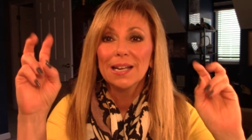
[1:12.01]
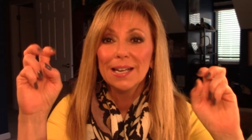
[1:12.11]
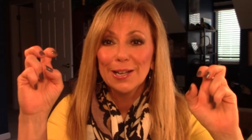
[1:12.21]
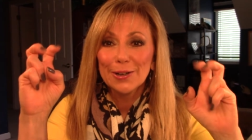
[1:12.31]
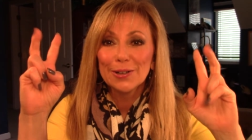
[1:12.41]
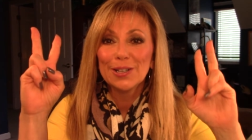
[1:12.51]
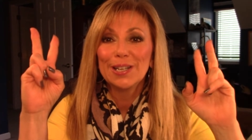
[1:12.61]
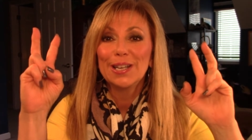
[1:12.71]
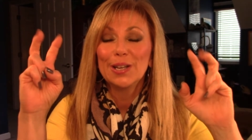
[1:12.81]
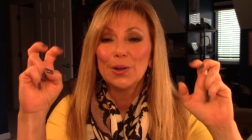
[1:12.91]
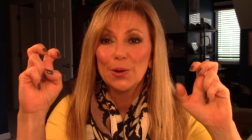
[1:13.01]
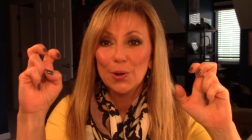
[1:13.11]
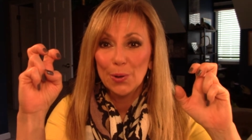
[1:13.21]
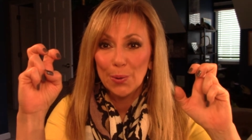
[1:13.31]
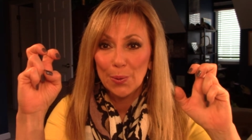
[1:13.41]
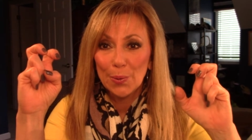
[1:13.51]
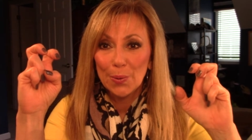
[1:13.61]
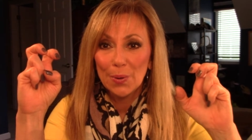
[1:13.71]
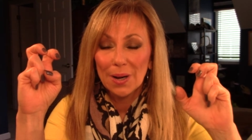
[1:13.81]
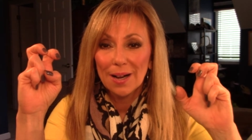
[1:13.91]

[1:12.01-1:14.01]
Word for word: nearly new